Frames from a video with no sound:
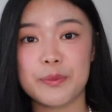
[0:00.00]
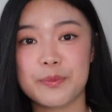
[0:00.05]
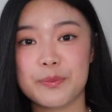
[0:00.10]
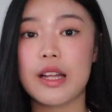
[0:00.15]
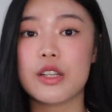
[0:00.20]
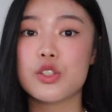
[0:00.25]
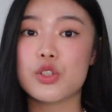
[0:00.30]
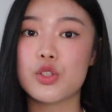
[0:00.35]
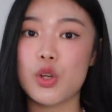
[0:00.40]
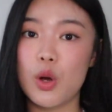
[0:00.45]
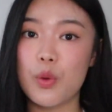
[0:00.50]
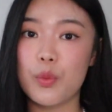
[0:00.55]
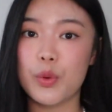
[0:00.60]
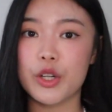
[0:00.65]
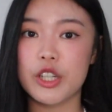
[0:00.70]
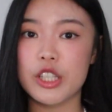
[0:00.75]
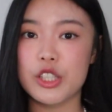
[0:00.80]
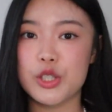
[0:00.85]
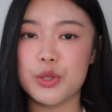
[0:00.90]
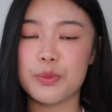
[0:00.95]
And don't
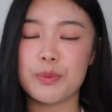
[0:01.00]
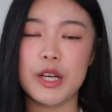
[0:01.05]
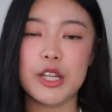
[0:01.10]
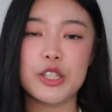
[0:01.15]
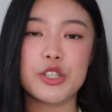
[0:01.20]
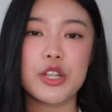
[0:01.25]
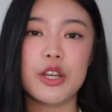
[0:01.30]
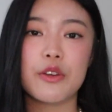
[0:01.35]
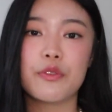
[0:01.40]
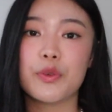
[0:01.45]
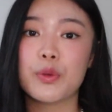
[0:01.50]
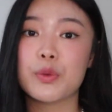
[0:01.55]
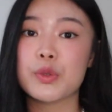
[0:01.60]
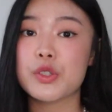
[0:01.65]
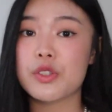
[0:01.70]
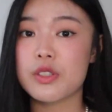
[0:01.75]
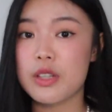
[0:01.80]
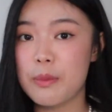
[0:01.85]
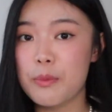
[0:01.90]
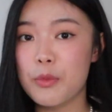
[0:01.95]
worry too much if you
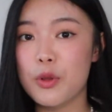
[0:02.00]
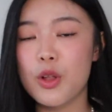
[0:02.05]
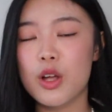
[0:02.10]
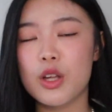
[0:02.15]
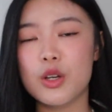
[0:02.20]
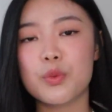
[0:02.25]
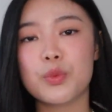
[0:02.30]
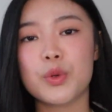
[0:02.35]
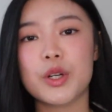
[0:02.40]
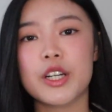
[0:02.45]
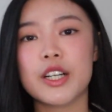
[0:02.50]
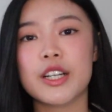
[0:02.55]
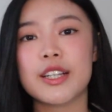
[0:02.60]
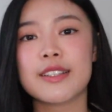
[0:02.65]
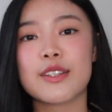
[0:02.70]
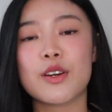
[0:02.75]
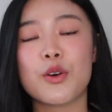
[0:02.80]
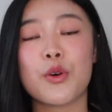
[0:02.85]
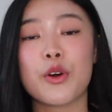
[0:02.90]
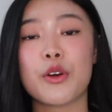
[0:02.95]
stumble on a
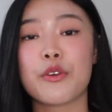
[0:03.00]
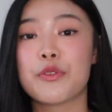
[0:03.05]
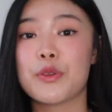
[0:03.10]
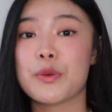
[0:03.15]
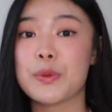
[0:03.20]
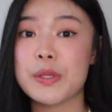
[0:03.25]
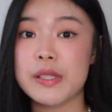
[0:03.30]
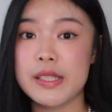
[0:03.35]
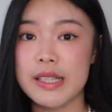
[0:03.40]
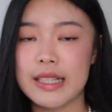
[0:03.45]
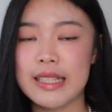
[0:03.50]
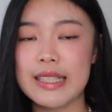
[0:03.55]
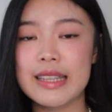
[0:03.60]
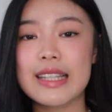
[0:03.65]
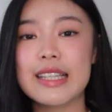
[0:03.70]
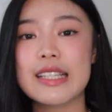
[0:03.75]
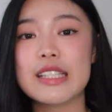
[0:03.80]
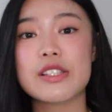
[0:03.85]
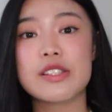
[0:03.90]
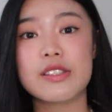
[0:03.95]
word or if you
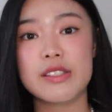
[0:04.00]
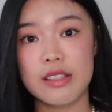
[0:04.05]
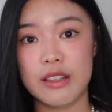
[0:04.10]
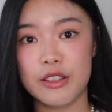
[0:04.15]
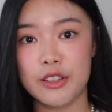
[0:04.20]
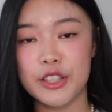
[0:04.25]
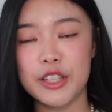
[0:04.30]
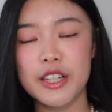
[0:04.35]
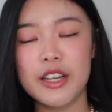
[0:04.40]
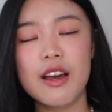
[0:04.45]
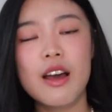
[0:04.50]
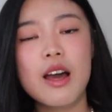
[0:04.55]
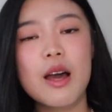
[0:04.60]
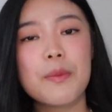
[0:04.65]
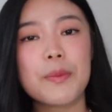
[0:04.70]
suddenly stutter,